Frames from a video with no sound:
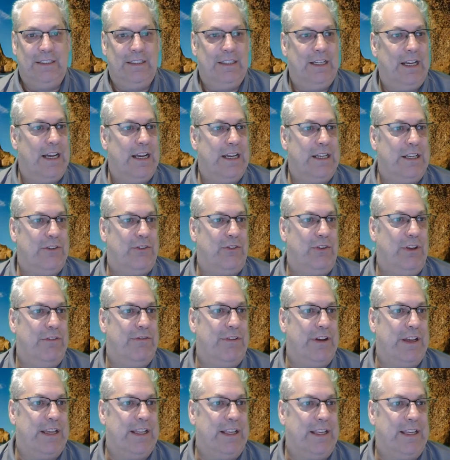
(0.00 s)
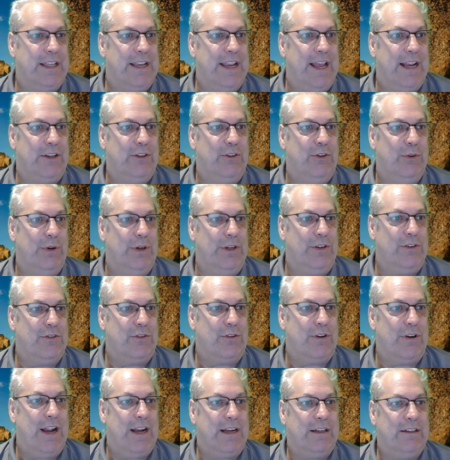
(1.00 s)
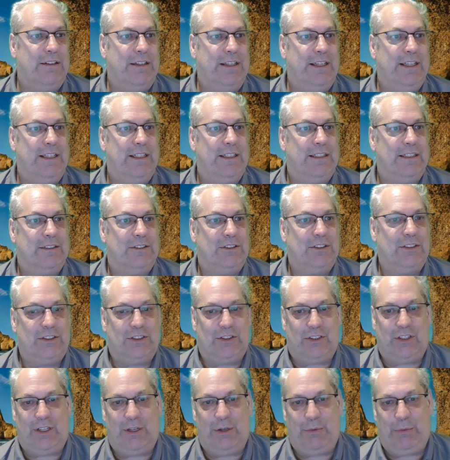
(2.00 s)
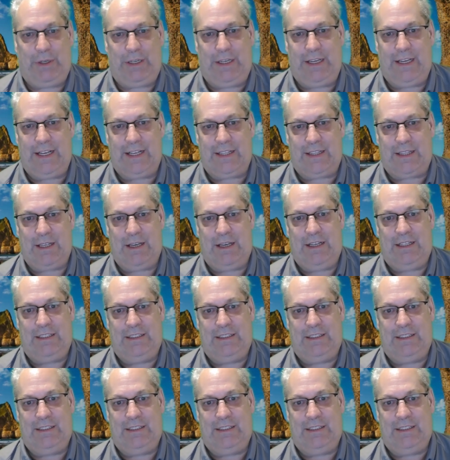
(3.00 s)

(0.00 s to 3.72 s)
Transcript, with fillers: I'm going to see if I can connect to it directly just so that we can get the,